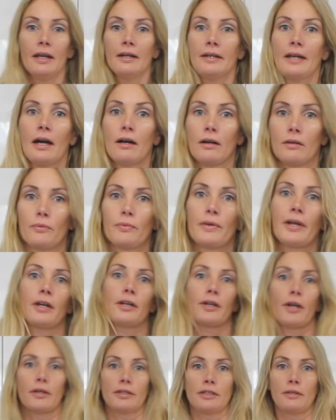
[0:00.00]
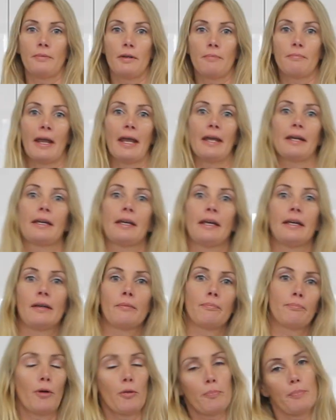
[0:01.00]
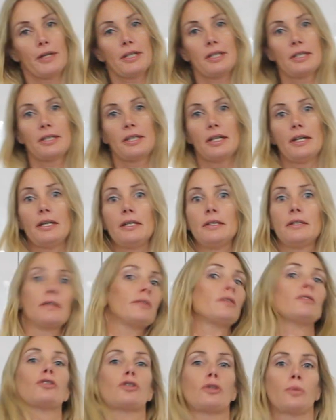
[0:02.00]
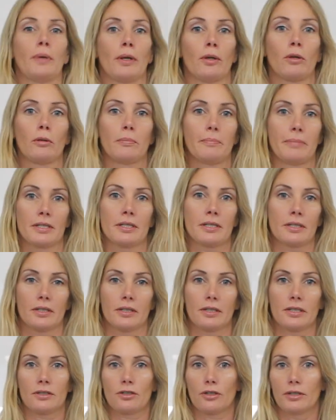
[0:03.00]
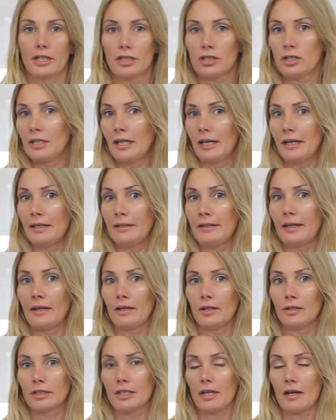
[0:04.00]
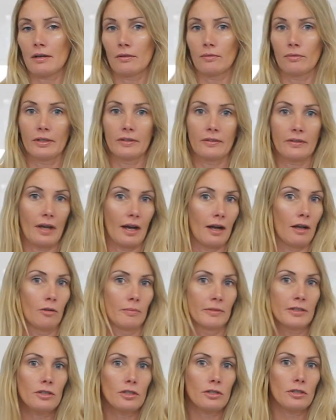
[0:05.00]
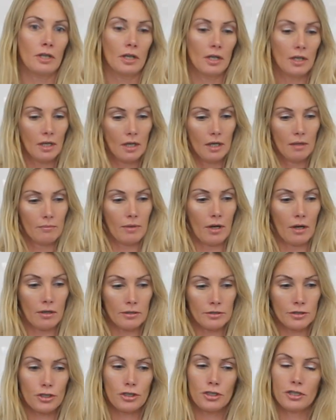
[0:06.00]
Now we are going to be making poppy seed twill biscuits. Traditionally they are done with almonds, blanched